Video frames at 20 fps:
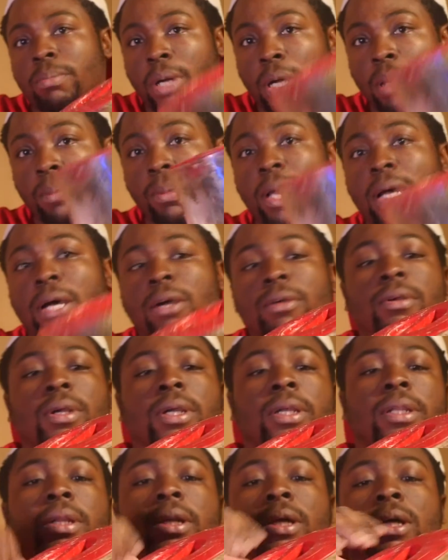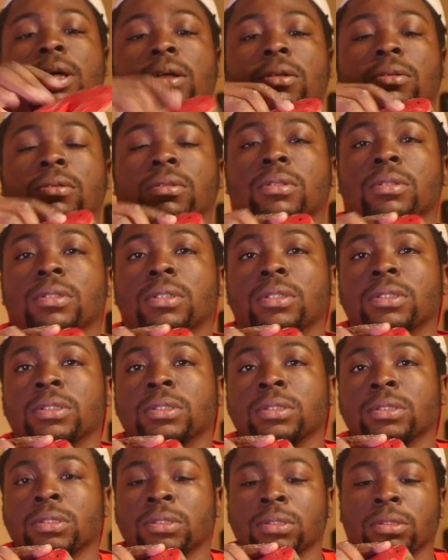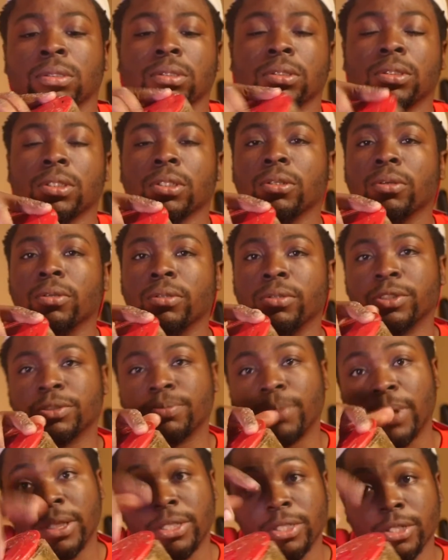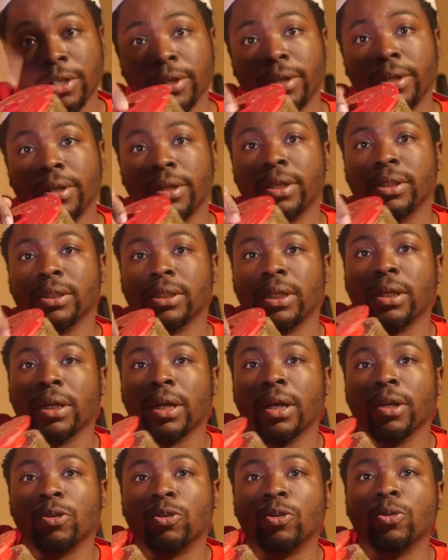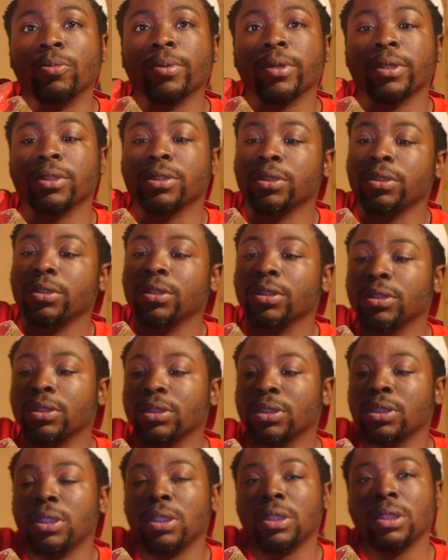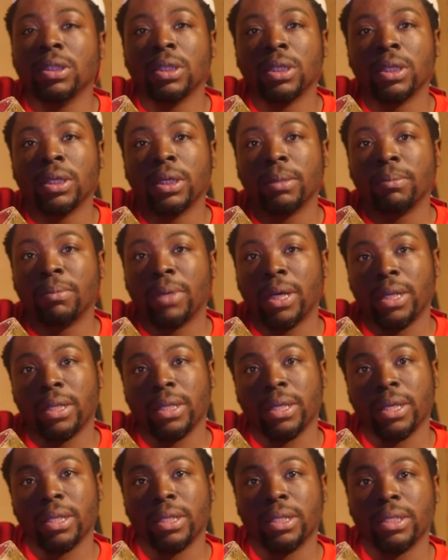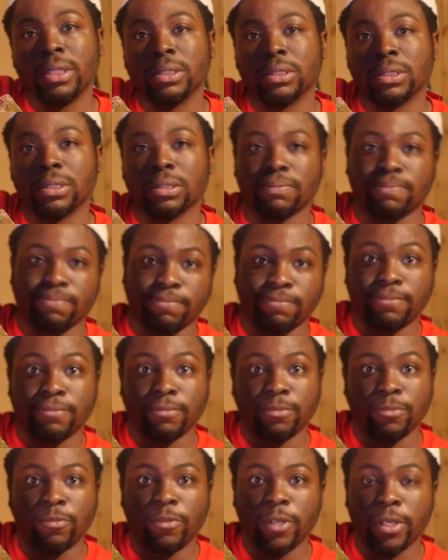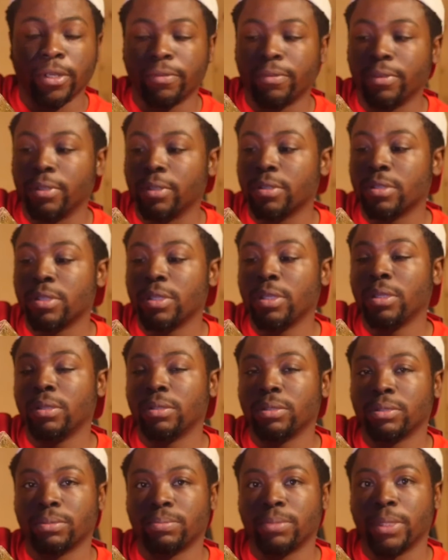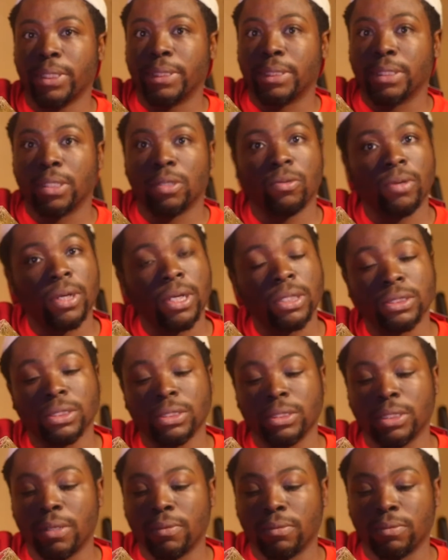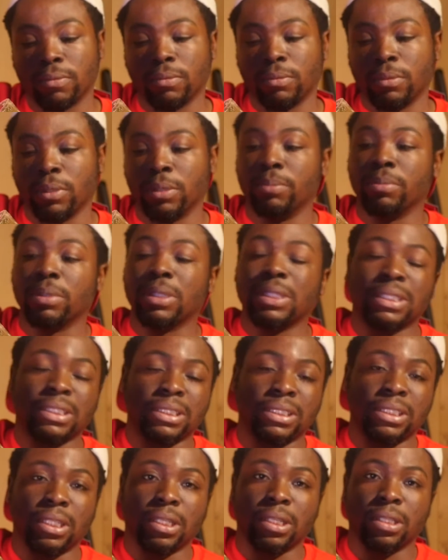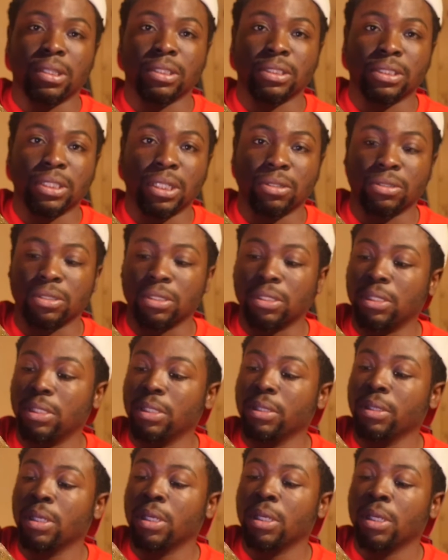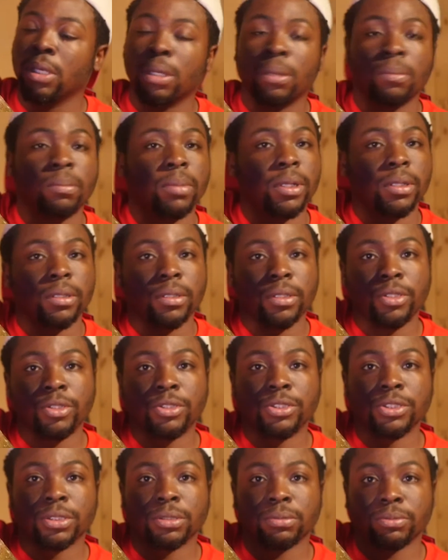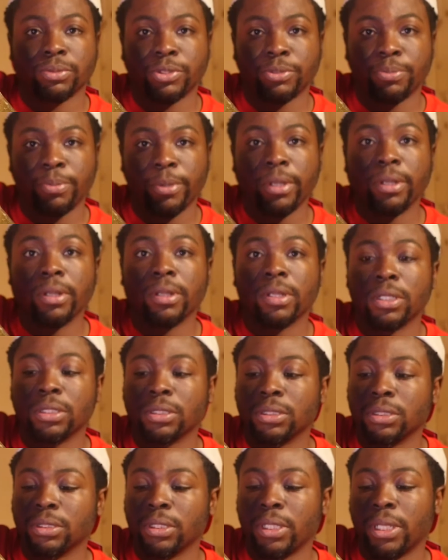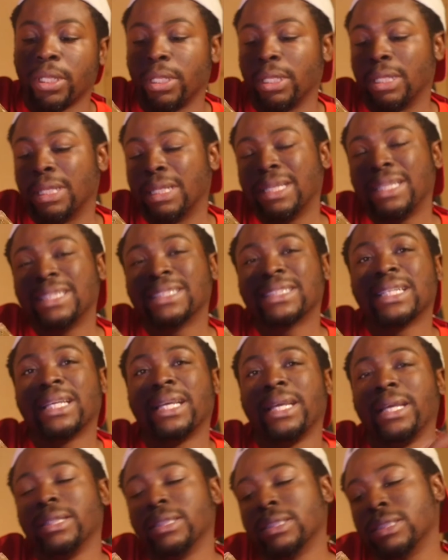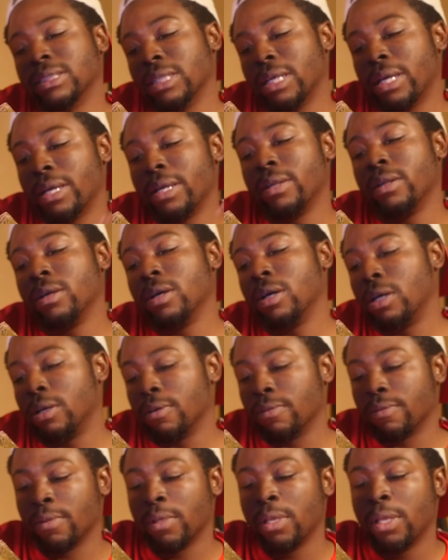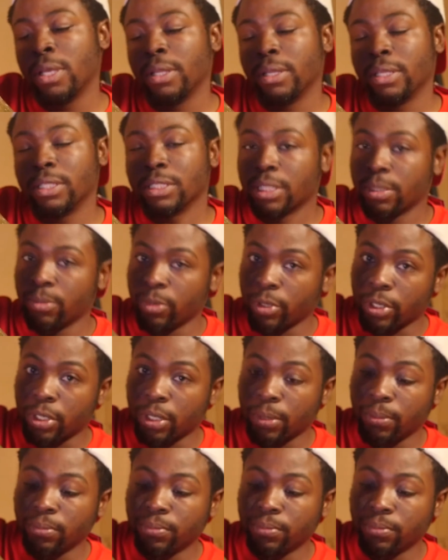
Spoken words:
pop out right now. So just by turning this, I'll kind of open it so you can see. Mine again is very filthy. It's been a while since I've completely taken this out clean. But you just spin this and it cleans the inside of the skimmer cup.